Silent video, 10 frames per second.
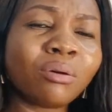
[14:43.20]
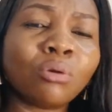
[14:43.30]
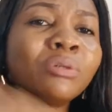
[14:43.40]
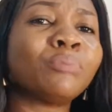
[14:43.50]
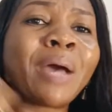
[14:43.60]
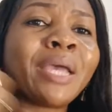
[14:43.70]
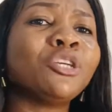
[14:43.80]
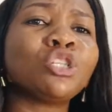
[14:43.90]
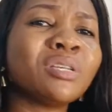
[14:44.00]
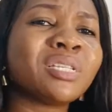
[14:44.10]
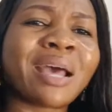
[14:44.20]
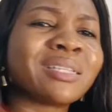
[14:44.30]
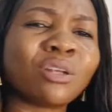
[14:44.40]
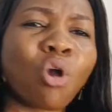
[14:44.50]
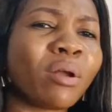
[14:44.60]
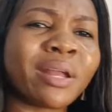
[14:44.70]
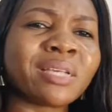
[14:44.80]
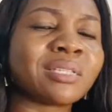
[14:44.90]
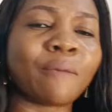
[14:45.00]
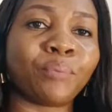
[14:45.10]
my issue is getting
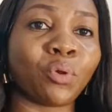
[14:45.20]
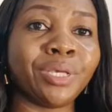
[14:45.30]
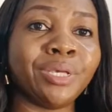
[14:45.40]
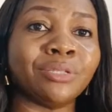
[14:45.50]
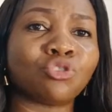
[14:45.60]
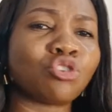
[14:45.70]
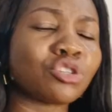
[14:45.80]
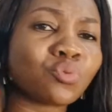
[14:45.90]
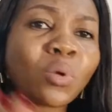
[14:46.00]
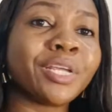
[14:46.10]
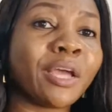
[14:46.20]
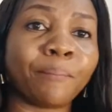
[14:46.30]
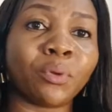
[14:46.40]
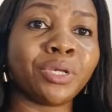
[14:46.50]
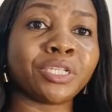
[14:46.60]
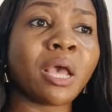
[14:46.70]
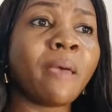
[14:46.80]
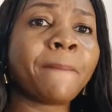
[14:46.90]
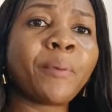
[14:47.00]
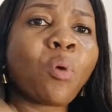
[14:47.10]
honest employees, trustworthy employees.
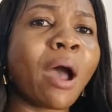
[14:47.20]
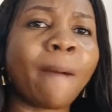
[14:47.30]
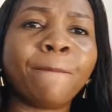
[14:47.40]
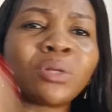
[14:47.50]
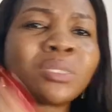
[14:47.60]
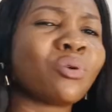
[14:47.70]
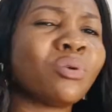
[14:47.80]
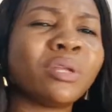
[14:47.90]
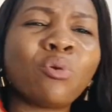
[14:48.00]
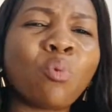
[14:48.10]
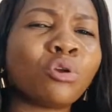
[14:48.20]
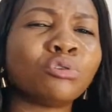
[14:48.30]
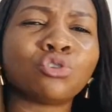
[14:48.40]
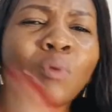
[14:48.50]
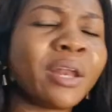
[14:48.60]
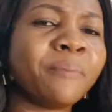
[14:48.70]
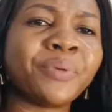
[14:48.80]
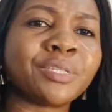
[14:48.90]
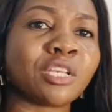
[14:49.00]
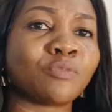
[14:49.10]
People are abroad, say, oh, they don't want to do any
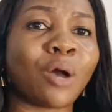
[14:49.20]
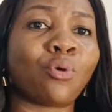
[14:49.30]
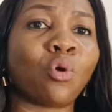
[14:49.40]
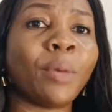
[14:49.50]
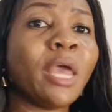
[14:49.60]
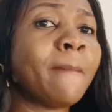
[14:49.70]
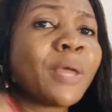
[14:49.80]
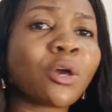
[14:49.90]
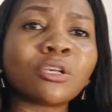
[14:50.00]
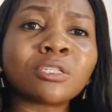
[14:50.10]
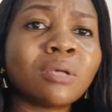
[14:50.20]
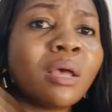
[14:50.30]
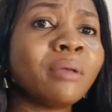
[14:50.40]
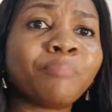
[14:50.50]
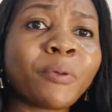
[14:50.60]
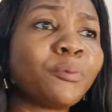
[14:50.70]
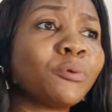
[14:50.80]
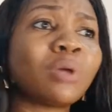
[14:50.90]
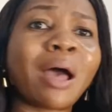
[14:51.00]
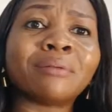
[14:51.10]
business back home because people
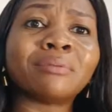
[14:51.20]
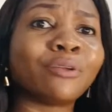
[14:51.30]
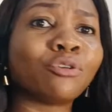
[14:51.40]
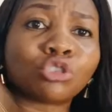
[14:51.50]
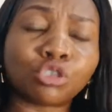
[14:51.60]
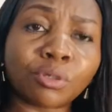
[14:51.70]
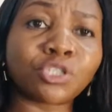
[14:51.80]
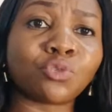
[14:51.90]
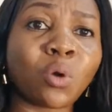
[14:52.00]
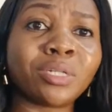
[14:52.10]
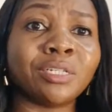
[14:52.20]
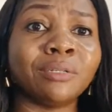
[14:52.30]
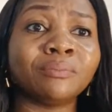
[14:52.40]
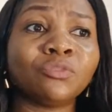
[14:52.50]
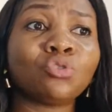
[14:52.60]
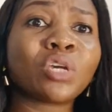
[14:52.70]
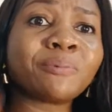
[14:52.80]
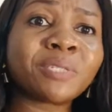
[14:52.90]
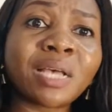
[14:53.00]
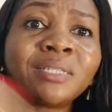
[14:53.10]
are not trustworthy. You keep
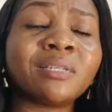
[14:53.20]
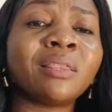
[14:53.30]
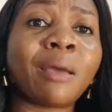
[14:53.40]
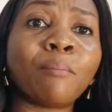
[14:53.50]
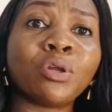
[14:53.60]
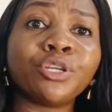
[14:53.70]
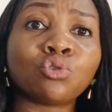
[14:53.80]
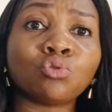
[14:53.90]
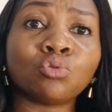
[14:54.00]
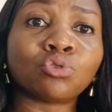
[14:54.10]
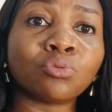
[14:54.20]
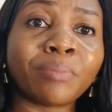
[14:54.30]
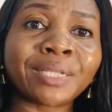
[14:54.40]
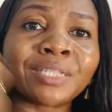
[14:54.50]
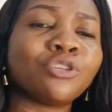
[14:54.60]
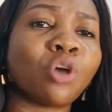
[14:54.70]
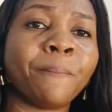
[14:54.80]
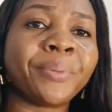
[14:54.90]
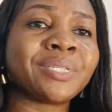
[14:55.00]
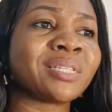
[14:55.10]
sending them money to maintain your
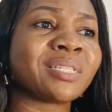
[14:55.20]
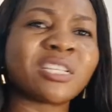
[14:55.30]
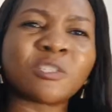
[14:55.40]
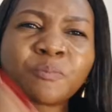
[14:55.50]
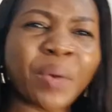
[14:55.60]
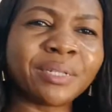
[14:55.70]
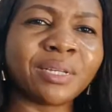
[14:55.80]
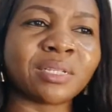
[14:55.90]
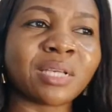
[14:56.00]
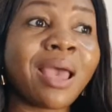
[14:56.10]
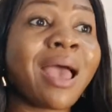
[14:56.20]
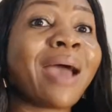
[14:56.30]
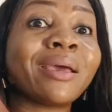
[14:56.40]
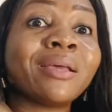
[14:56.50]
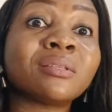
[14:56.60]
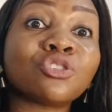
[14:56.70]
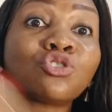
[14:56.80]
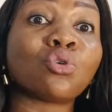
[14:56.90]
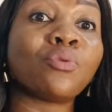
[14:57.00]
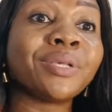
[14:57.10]
business. They spend it. I hear these
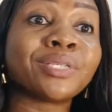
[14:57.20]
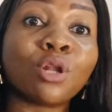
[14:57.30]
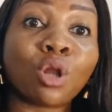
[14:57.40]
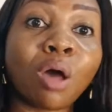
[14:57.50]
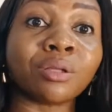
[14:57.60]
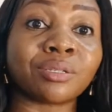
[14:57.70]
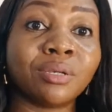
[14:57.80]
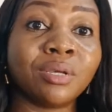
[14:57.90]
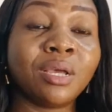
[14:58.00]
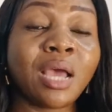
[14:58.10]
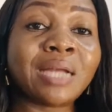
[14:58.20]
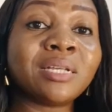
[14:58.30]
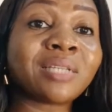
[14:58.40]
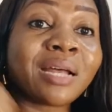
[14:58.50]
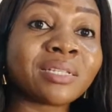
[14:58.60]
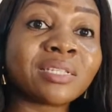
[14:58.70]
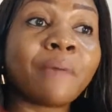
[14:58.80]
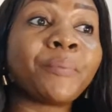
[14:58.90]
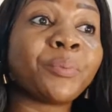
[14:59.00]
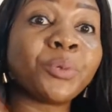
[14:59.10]
stories a lot. And these are the same
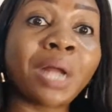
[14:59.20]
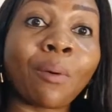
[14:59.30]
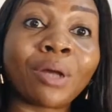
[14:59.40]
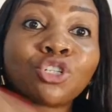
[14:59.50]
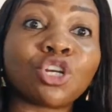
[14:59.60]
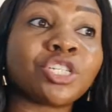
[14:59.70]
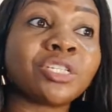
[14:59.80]
people in our churches, in